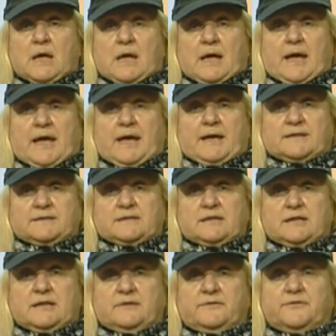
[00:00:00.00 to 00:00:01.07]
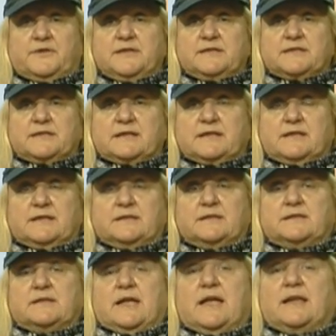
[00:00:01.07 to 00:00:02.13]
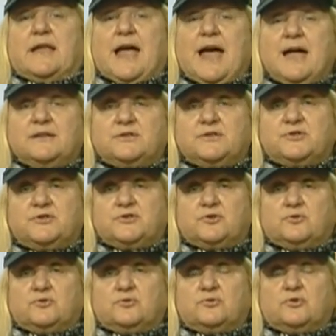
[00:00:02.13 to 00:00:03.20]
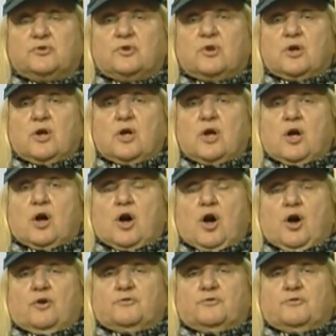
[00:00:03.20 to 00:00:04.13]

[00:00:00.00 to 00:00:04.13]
And this is an attitude of